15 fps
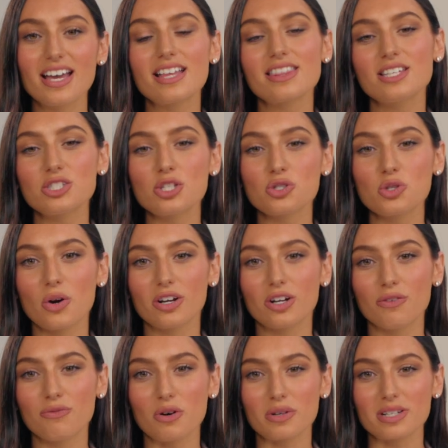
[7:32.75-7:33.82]
This
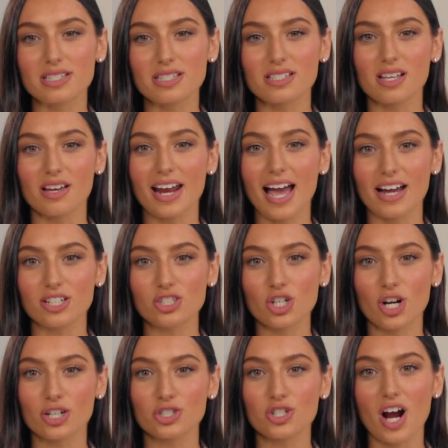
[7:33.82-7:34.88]
tutorial focuses on how to
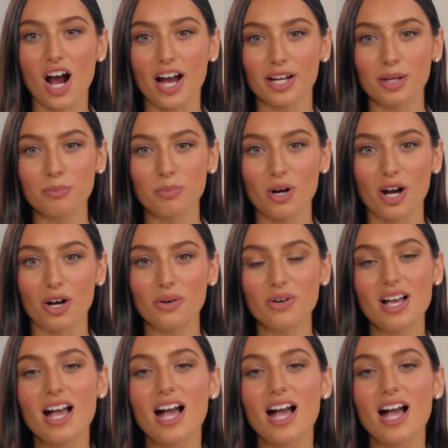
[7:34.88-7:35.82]
charge your IM Pro,